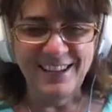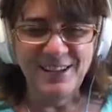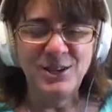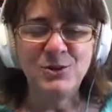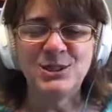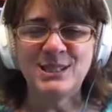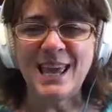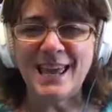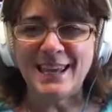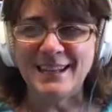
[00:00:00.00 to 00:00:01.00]
you
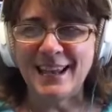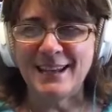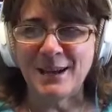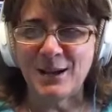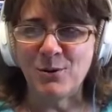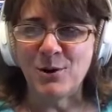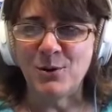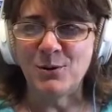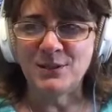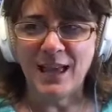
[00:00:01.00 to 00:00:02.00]
said, and I
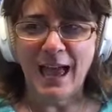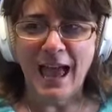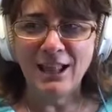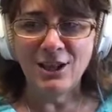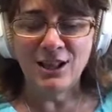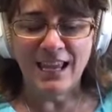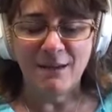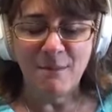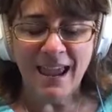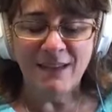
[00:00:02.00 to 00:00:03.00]
quote, I look like
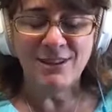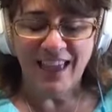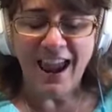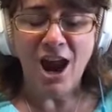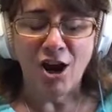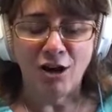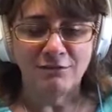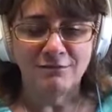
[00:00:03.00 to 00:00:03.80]
a man with hair,